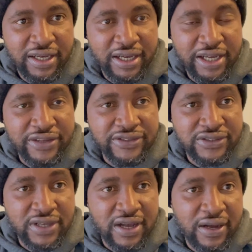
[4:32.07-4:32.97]

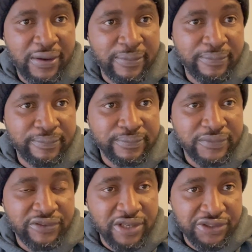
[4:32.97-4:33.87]
is
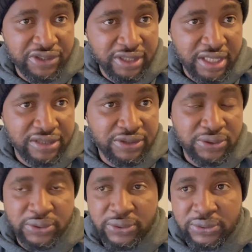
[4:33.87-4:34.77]
restricted
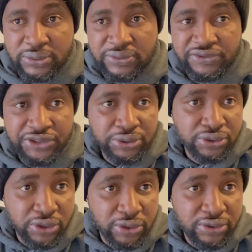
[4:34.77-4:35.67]
to few
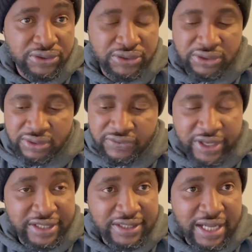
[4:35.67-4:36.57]
roles. For
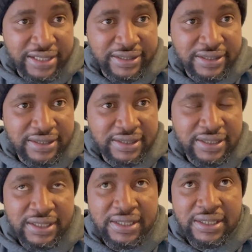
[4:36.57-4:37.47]
instance,
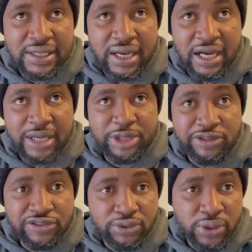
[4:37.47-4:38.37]

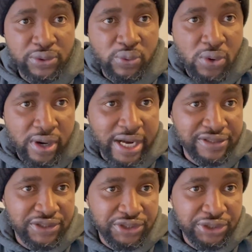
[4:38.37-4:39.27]
if you want to work as
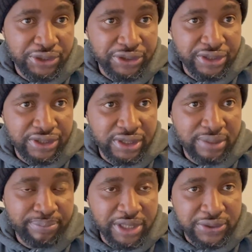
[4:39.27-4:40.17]
a security
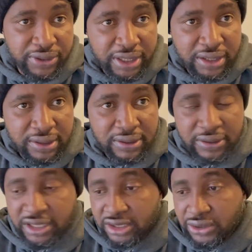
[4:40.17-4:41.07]
personnel
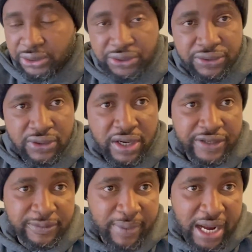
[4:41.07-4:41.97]
or a security
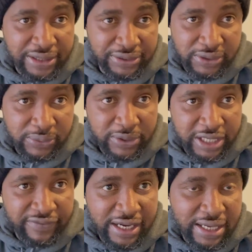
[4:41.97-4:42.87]
expert or
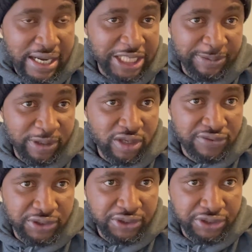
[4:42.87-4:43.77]
whatever aspect of
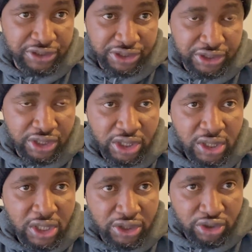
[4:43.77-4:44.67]
security,
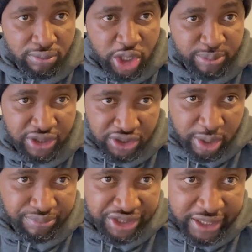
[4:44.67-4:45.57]
you must be
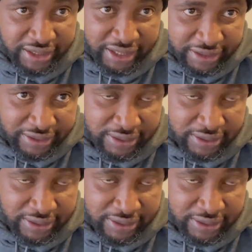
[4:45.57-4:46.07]
subjected